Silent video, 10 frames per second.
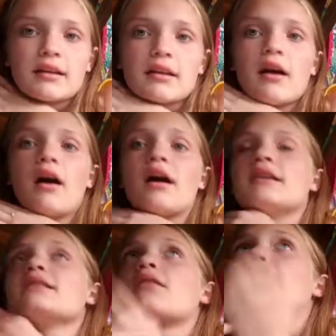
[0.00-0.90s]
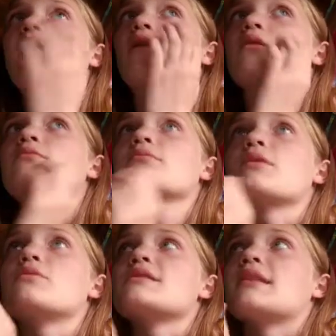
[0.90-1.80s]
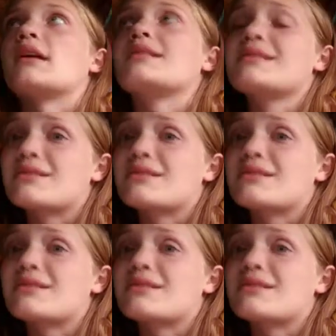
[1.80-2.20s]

cut on my arm that was like